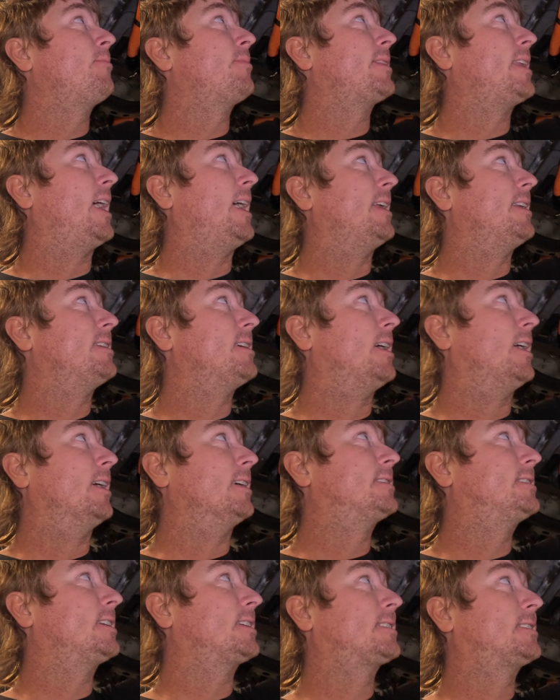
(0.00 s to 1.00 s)
That
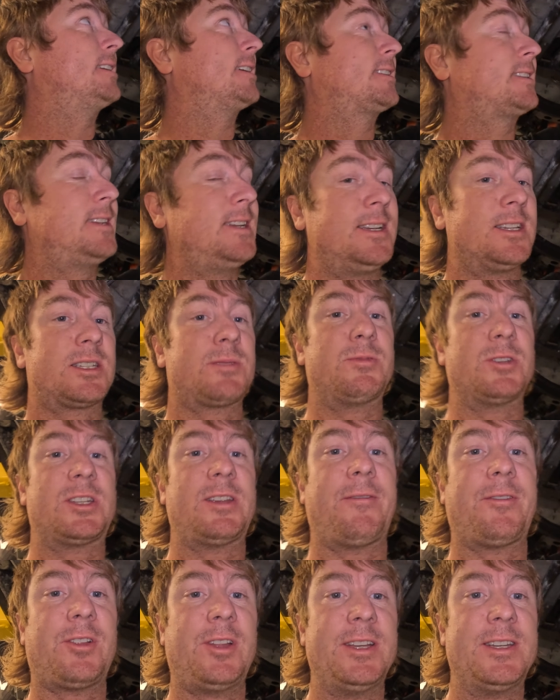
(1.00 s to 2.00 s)
660 is
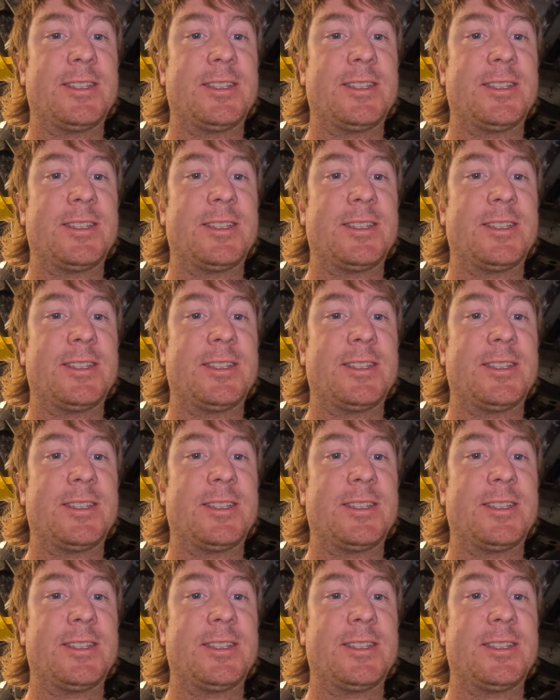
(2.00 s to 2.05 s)
specifically